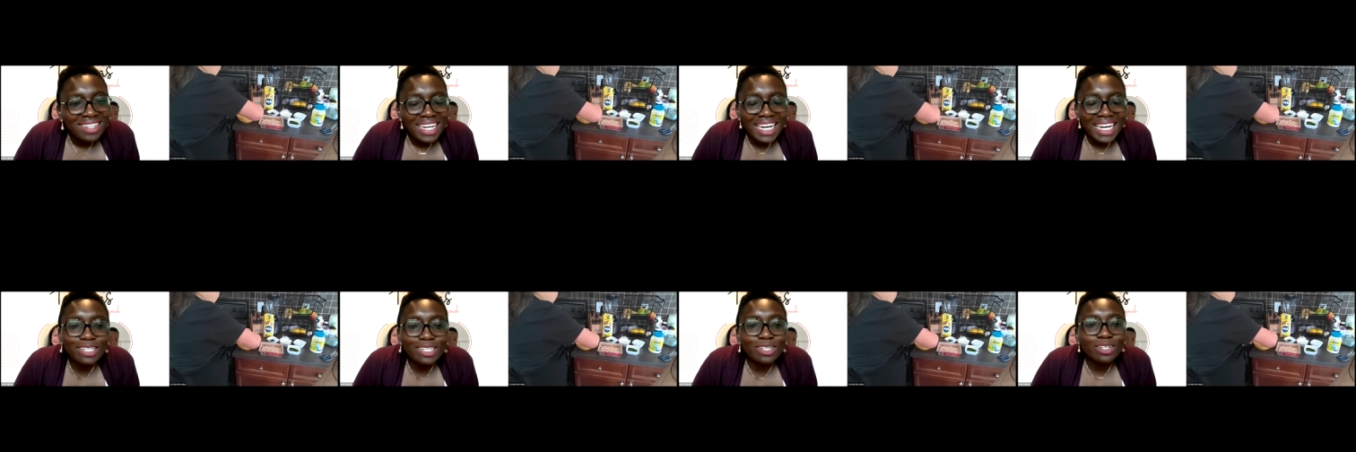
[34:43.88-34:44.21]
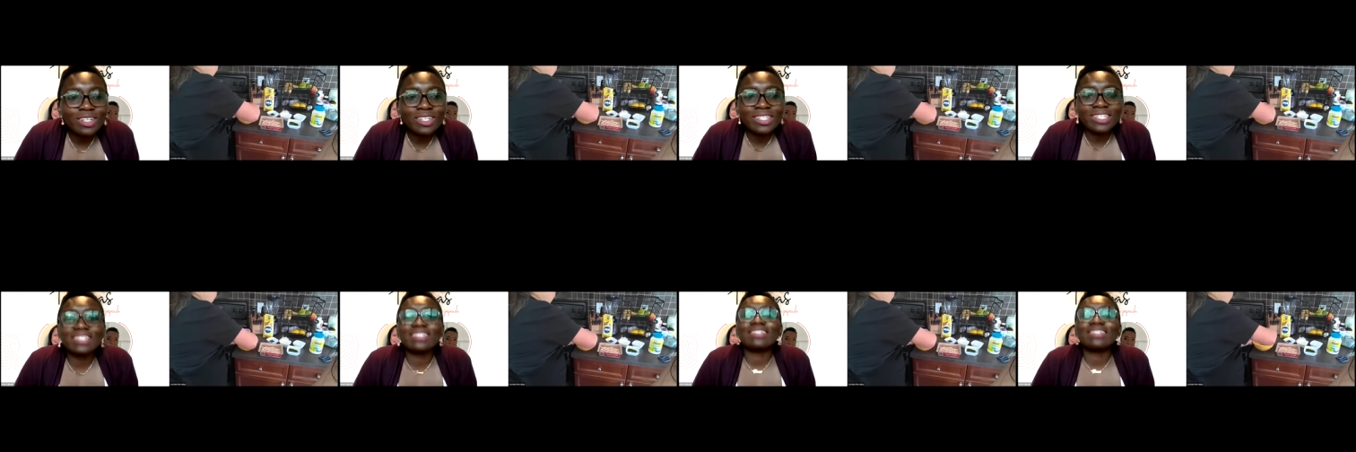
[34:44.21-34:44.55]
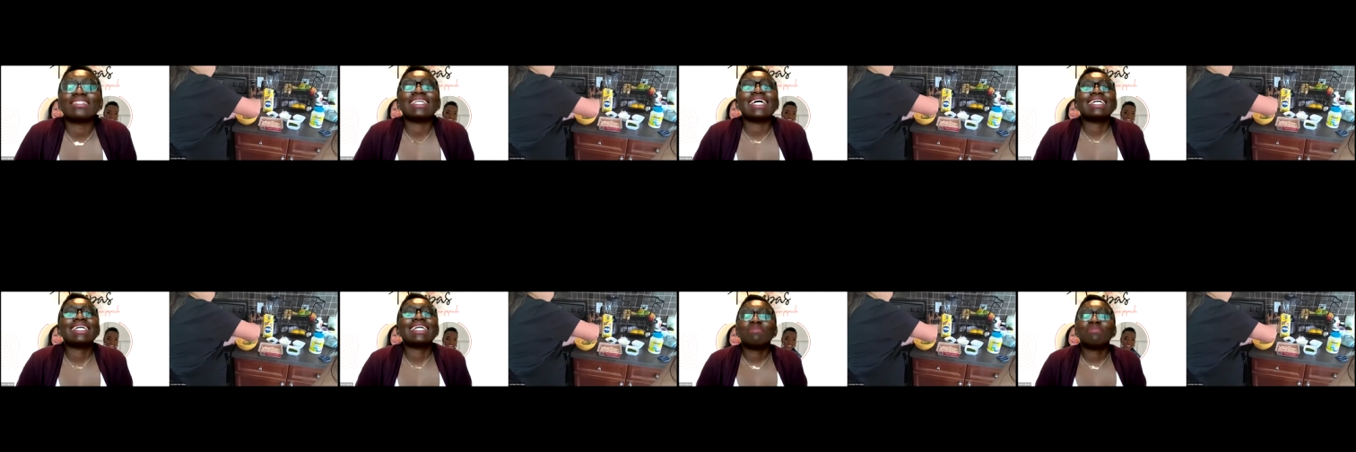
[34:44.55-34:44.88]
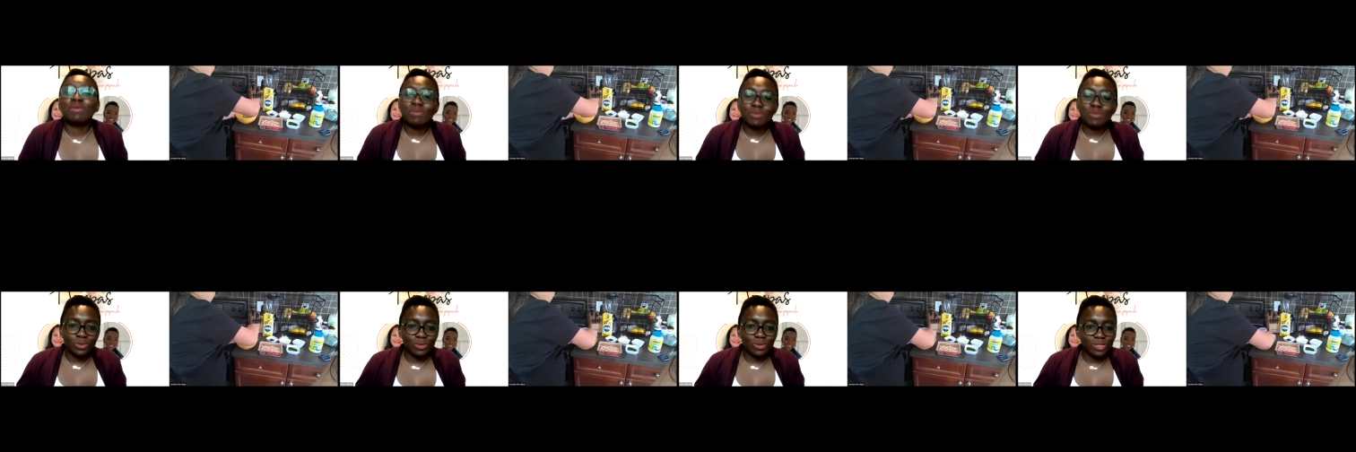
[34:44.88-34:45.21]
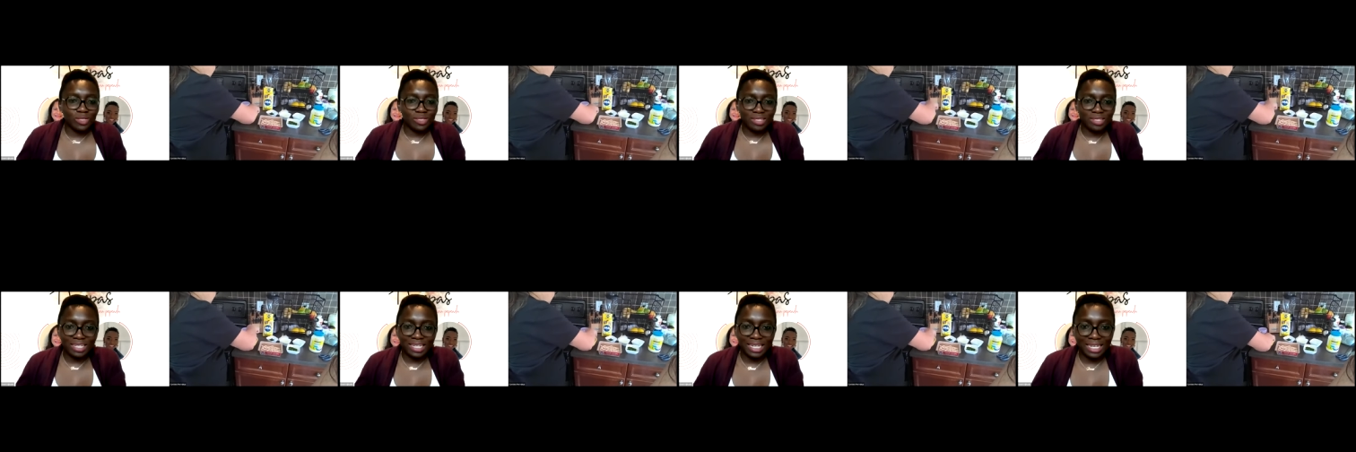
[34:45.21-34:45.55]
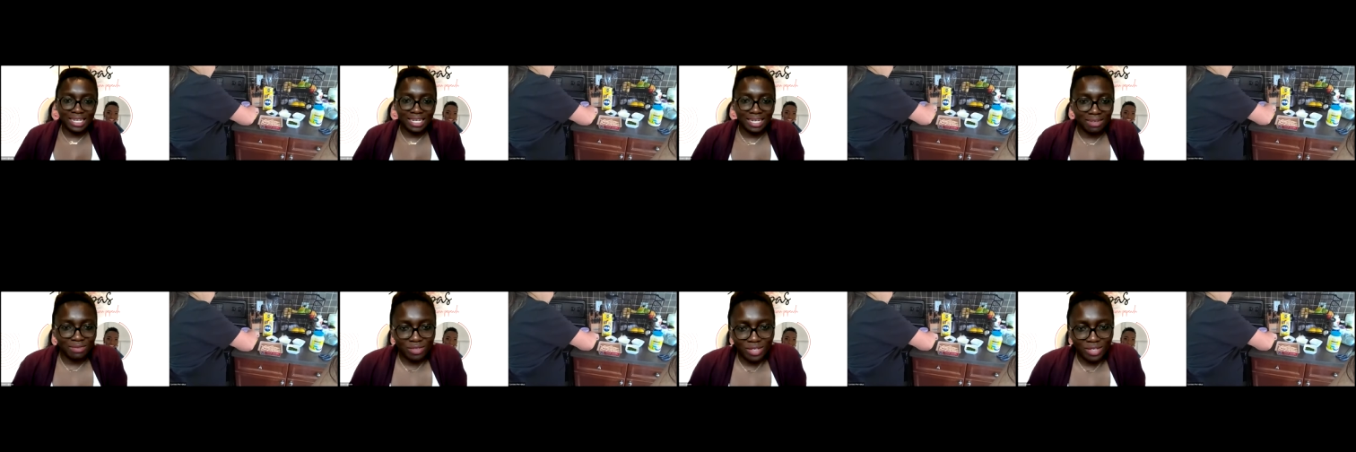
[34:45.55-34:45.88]
I don't understand people who don't
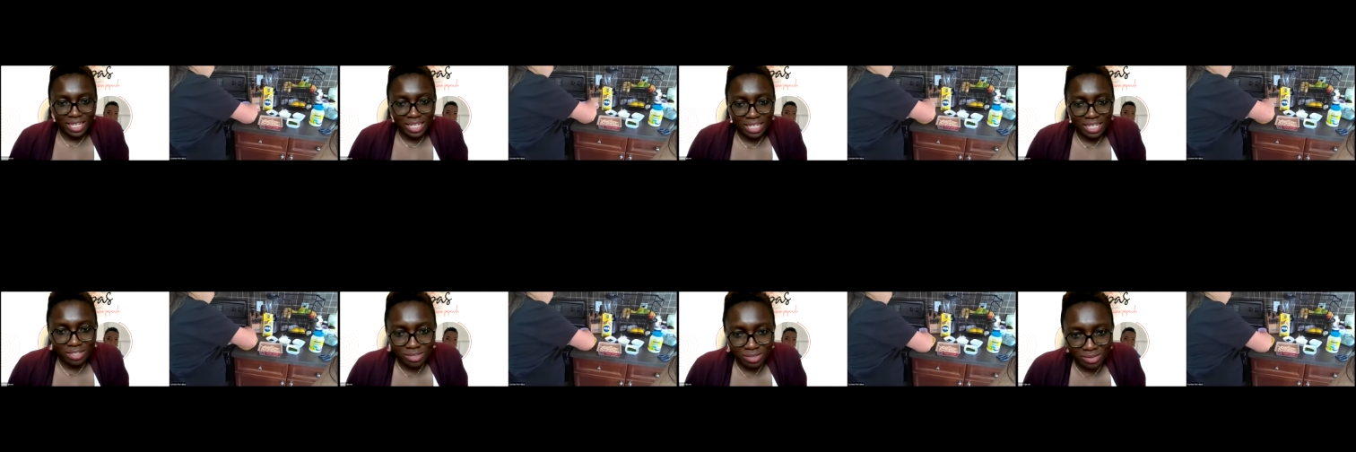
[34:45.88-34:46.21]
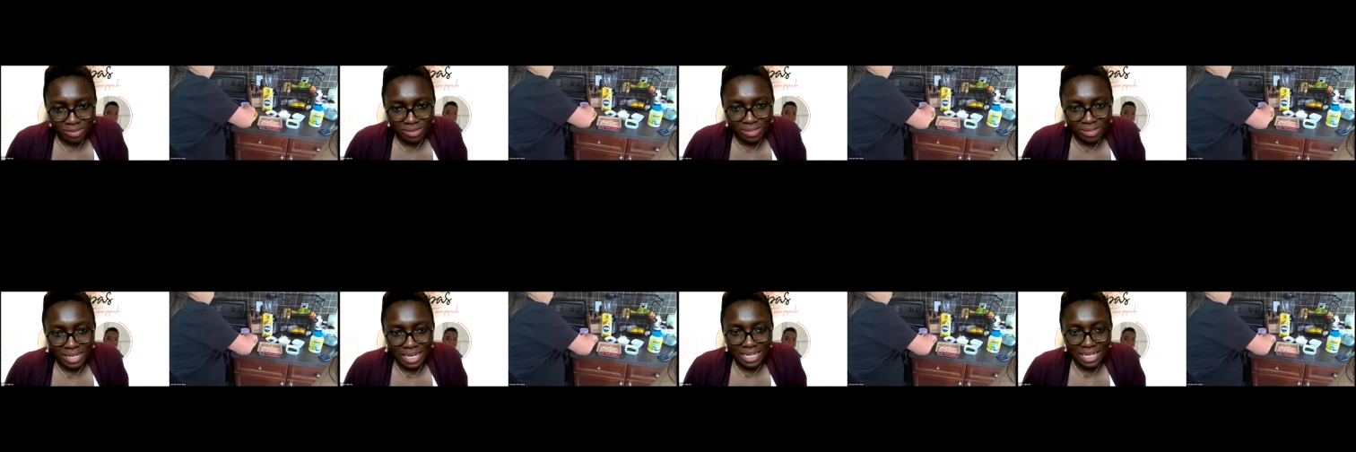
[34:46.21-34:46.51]
like avocado.